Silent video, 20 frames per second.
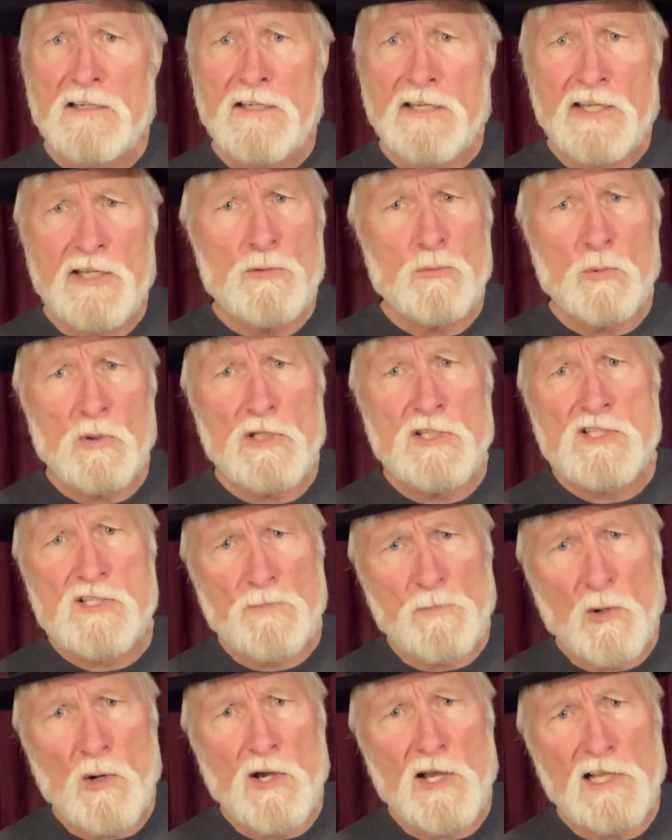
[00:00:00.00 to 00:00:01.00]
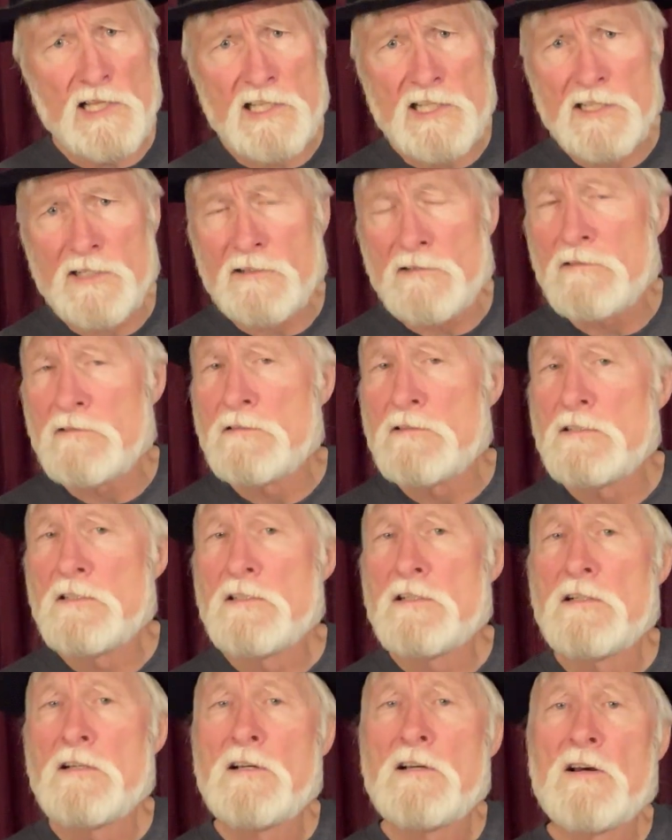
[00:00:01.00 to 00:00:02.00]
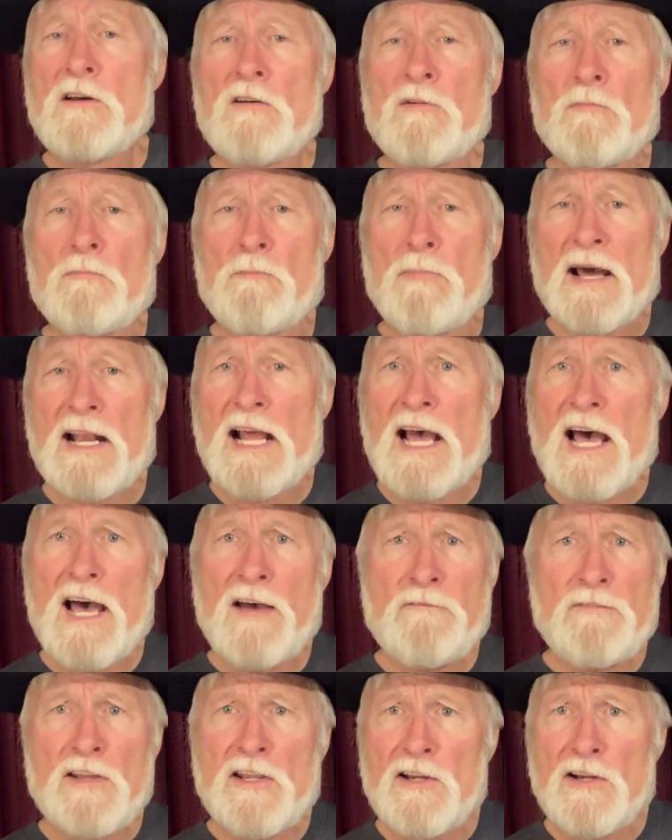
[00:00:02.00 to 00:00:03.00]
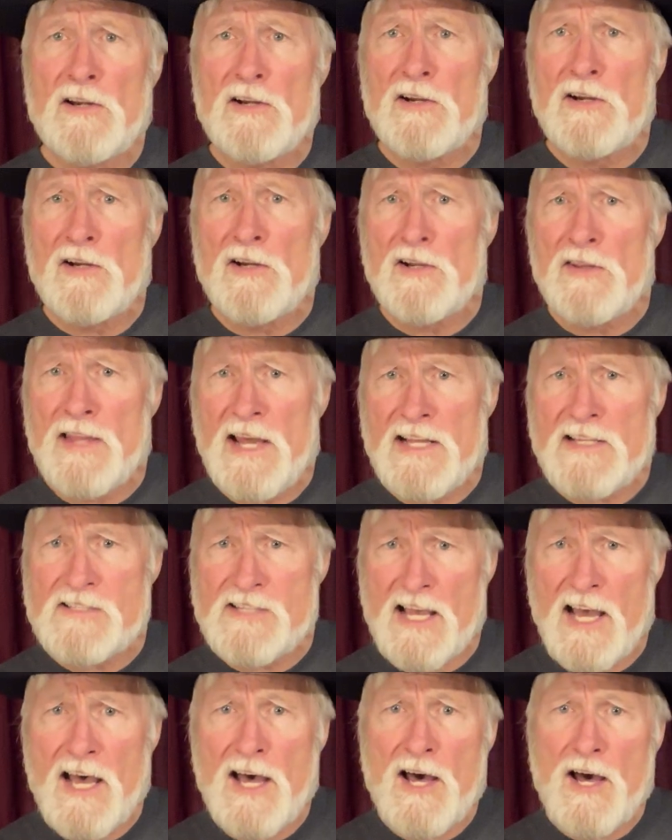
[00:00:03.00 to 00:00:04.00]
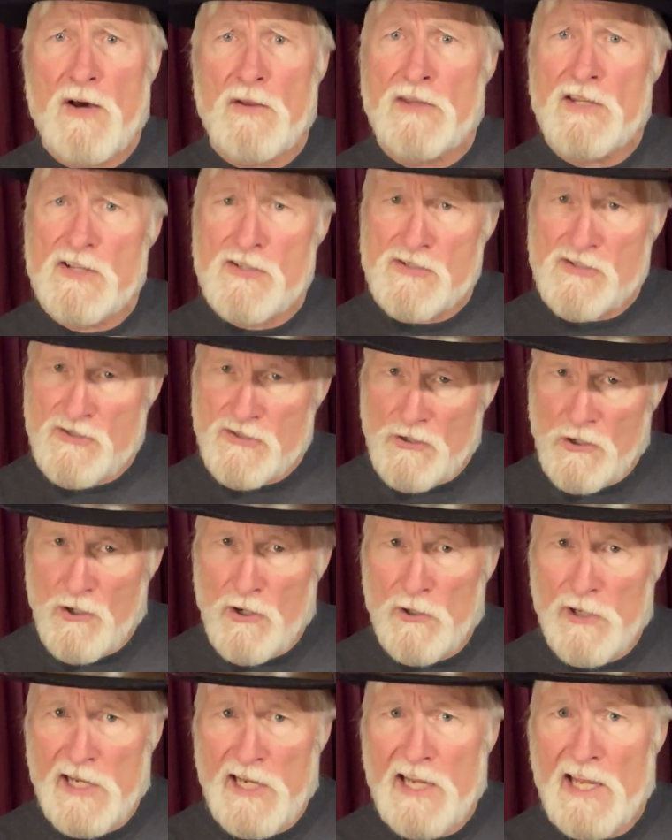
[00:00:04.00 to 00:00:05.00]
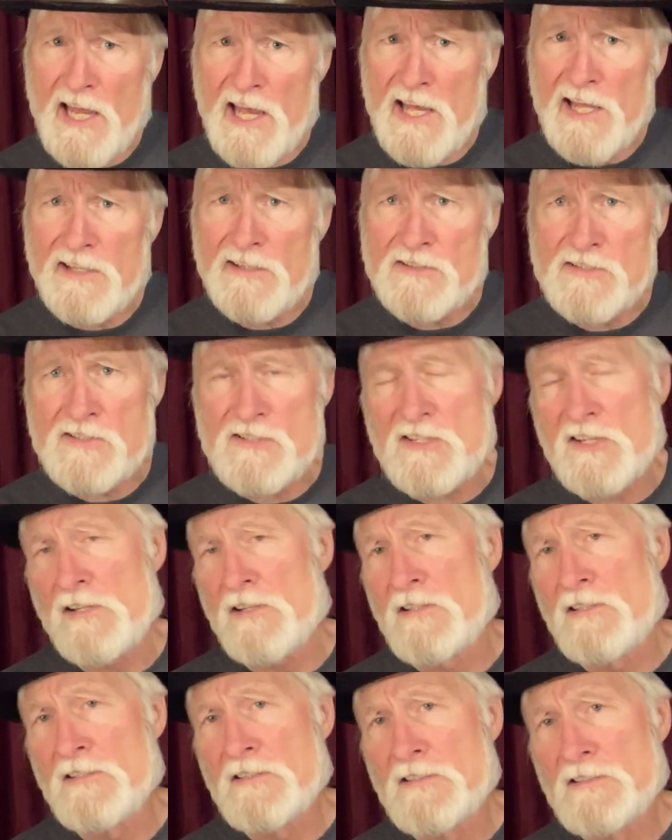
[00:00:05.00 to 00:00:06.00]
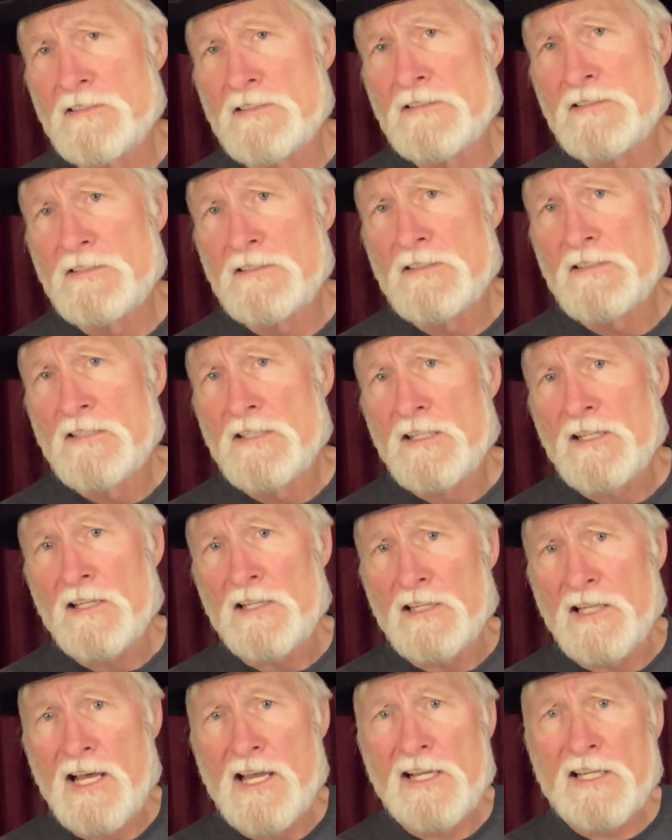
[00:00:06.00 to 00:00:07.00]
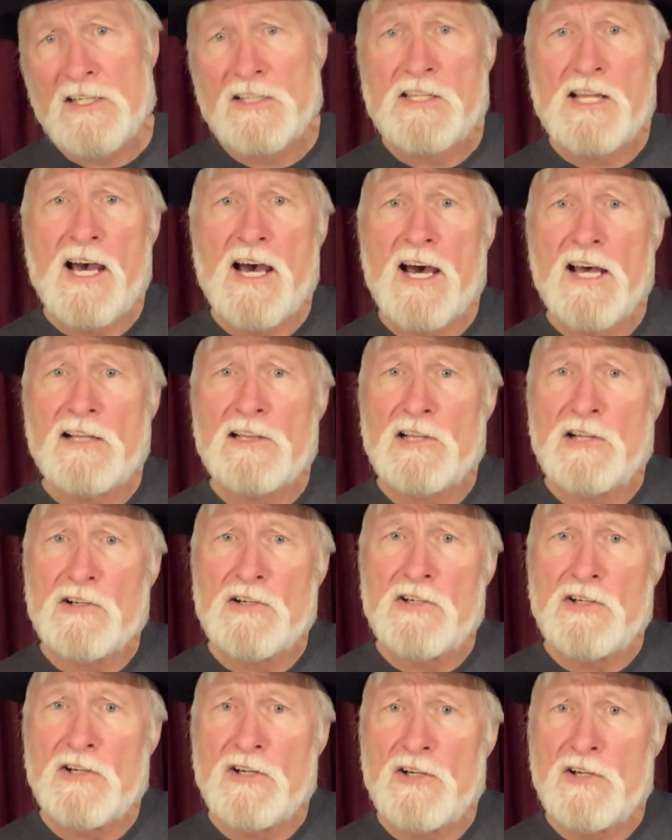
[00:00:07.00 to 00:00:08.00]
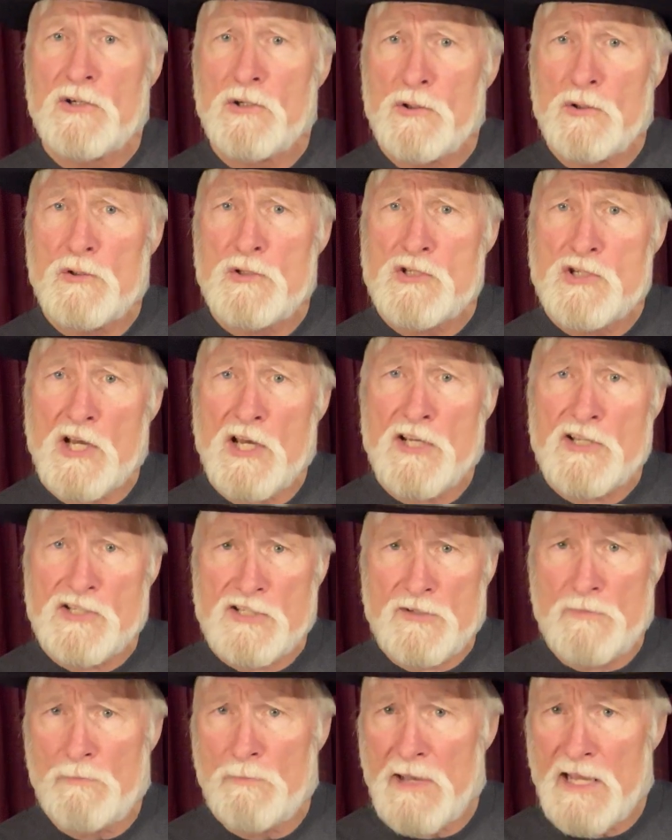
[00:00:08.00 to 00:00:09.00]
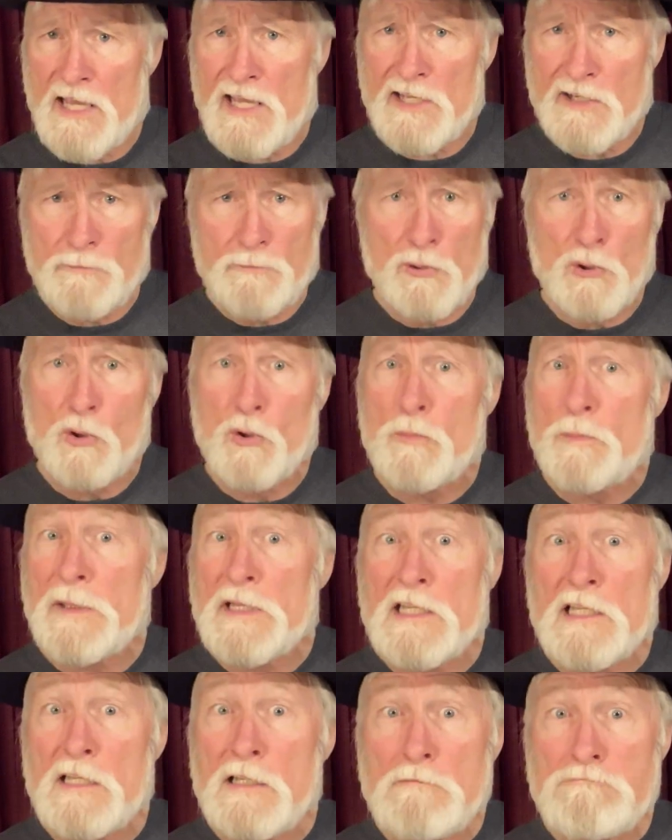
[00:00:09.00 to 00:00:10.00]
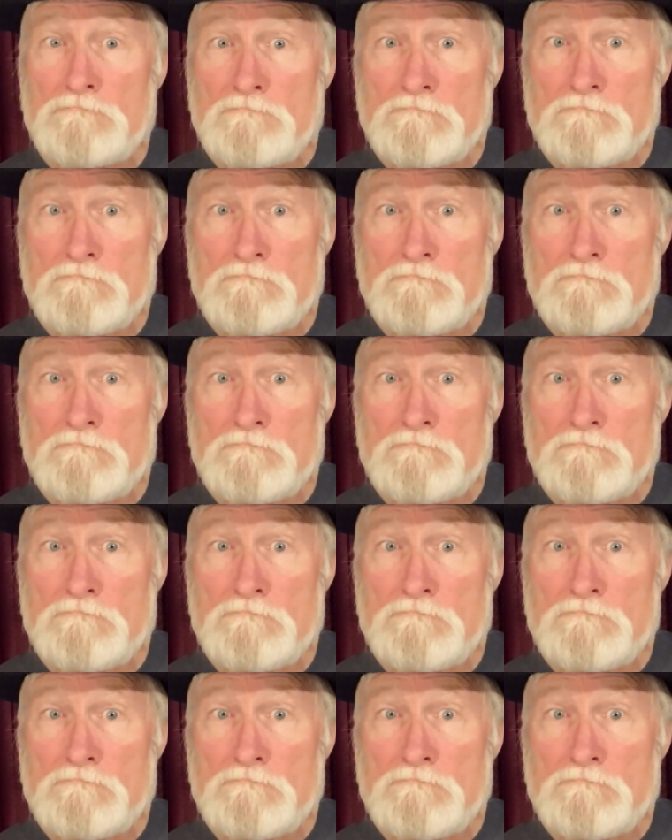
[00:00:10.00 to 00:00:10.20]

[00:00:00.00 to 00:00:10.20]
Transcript: it would spoil it. But I fear that's how this story ends. Like a toddler who just made a poopy,